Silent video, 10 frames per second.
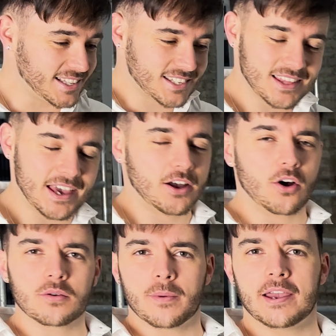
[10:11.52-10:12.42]
into the
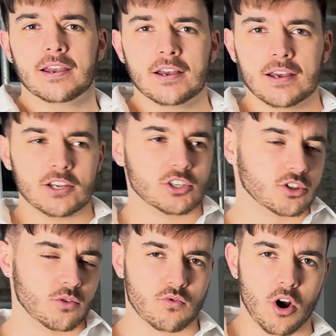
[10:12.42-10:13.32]
economy, it's
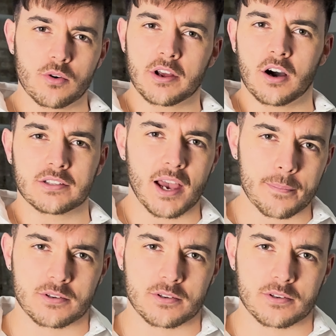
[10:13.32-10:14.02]
just eroding our debt